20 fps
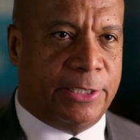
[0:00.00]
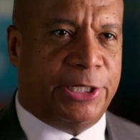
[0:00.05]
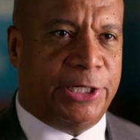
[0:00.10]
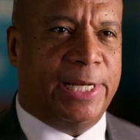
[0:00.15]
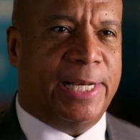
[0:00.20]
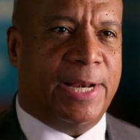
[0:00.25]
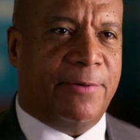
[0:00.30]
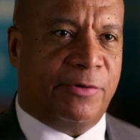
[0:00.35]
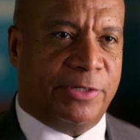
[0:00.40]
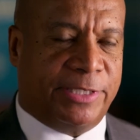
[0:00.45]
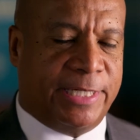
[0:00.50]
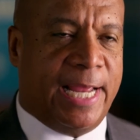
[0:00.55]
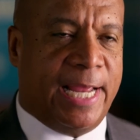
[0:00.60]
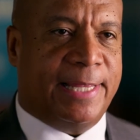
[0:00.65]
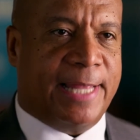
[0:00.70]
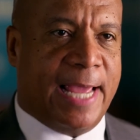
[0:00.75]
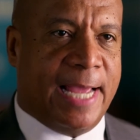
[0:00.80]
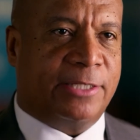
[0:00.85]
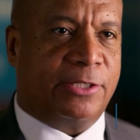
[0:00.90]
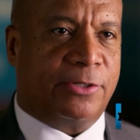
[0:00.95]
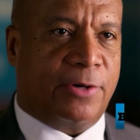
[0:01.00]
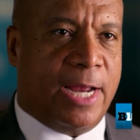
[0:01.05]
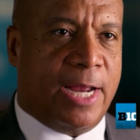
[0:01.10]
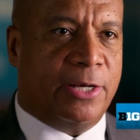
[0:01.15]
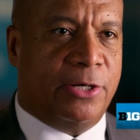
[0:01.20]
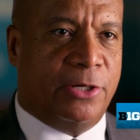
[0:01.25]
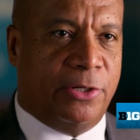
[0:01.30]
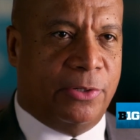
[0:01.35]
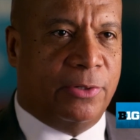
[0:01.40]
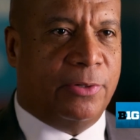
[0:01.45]
she had never said that, so I
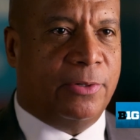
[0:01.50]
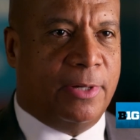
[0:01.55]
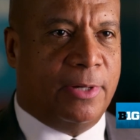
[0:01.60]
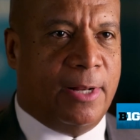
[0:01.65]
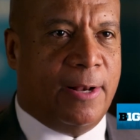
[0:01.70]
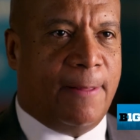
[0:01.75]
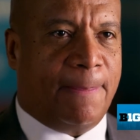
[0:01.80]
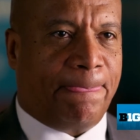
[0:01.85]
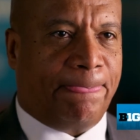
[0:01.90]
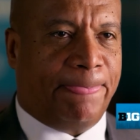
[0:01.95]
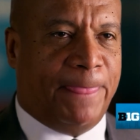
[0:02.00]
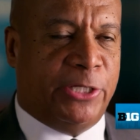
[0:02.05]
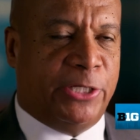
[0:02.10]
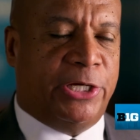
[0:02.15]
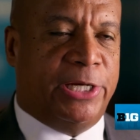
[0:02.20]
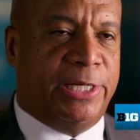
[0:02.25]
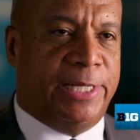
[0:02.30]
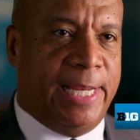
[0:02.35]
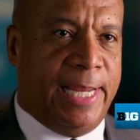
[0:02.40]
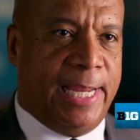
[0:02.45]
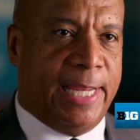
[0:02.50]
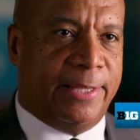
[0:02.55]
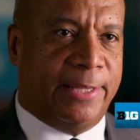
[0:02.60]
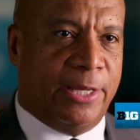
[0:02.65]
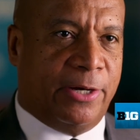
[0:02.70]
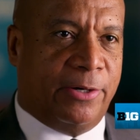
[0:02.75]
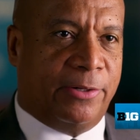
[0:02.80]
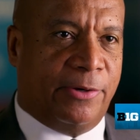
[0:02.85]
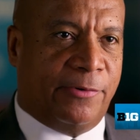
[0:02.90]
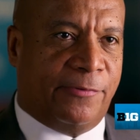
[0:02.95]
knew that she did.
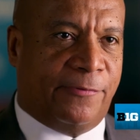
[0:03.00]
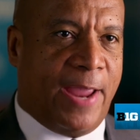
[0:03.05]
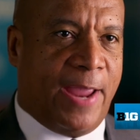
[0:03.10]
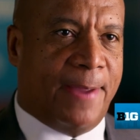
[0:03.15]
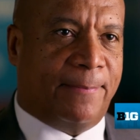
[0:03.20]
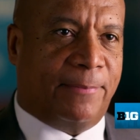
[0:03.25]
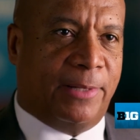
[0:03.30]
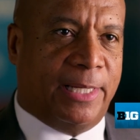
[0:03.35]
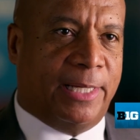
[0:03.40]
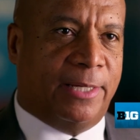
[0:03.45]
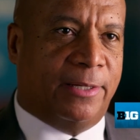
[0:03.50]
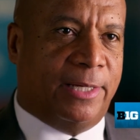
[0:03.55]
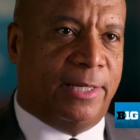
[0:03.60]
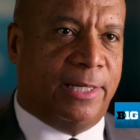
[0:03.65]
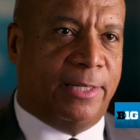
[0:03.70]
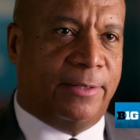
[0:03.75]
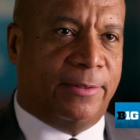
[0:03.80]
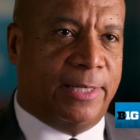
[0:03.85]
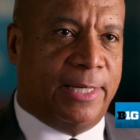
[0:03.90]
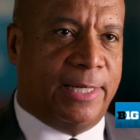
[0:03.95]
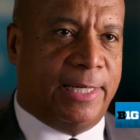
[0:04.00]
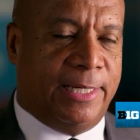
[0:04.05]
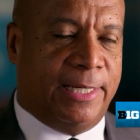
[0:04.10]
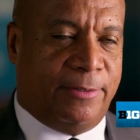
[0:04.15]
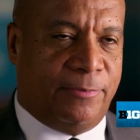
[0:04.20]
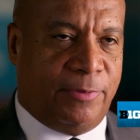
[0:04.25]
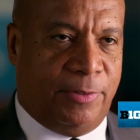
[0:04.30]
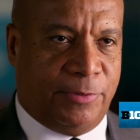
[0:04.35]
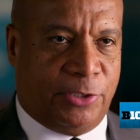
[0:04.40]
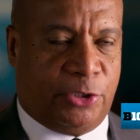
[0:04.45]
Their family,
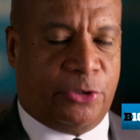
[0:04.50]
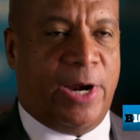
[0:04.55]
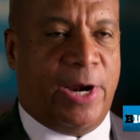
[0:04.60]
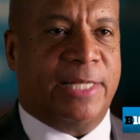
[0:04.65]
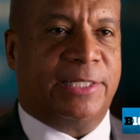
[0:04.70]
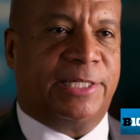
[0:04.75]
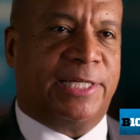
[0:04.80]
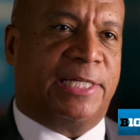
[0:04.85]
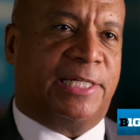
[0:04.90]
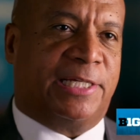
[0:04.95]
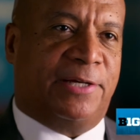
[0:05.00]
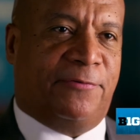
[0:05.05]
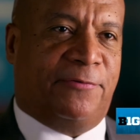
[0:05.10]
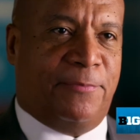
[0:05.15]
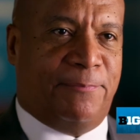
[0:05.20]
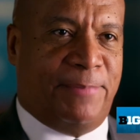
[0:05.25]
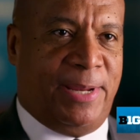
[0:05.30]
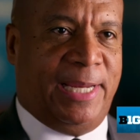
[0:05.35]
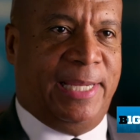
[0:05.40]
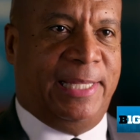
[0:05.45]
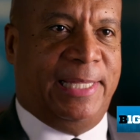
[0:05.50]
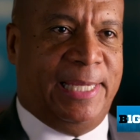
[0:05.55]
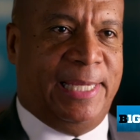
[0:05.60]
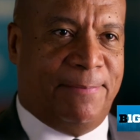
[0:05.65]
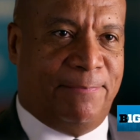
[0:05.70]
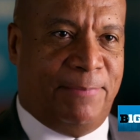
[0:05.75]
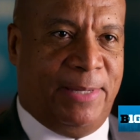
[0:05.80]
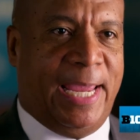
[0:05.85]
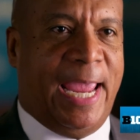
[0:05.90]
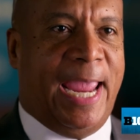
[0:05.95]
he was transitioning from being in the
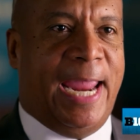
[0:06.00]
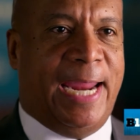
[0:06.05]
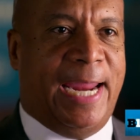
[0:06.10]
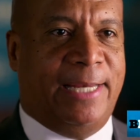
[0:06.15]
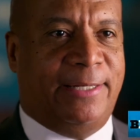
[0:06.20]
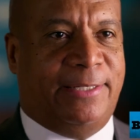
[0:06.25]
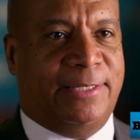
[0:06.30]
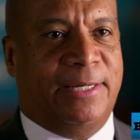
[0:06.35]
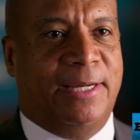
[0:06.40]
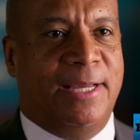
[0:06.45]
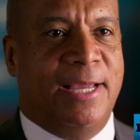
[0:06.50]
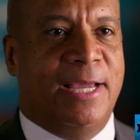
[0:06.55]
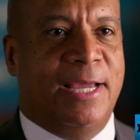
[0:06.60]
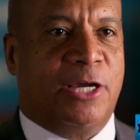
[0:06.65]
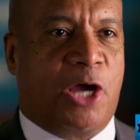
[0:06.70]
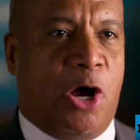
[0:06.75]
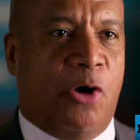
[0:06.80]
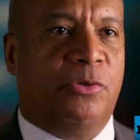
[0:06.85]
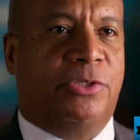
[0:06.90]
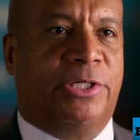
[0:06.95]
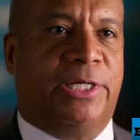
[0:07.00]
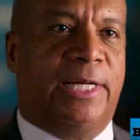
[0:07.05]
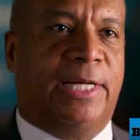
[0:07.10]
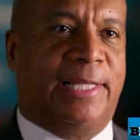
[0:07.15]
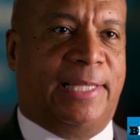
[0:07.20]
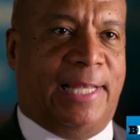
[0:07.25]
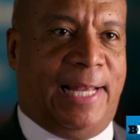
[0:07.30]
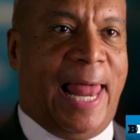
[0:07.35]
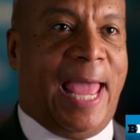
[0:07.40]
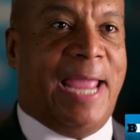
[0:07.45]
NBA to coaching
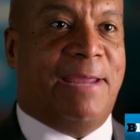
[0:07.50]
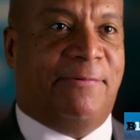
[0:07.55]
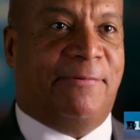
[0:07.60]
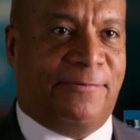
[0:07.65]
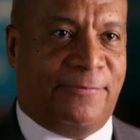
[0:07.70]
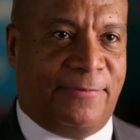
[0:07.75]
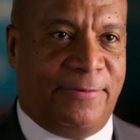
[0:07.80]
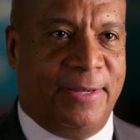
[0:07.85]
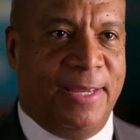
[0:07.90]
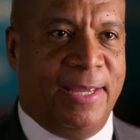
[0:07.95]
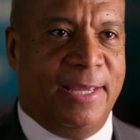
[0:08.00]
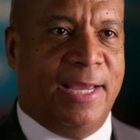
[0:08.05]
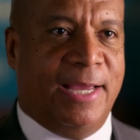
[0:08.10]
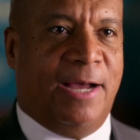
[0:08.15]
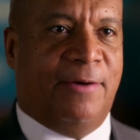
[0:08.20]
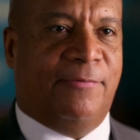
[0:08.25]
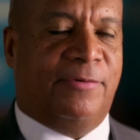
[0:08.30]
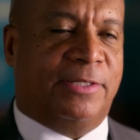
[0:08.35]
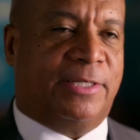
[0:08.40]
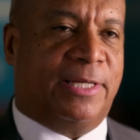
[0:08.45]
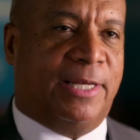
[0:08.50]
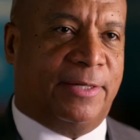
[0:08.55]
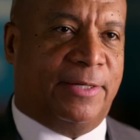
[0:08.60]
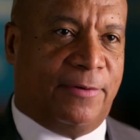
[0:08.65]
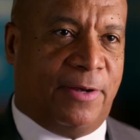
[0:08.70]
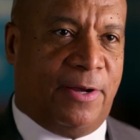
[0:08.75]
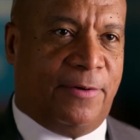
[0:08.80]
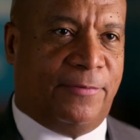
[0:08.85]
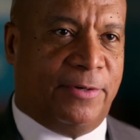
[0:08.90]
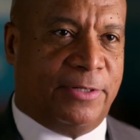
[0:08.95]
in the life of
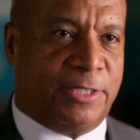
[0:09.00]
a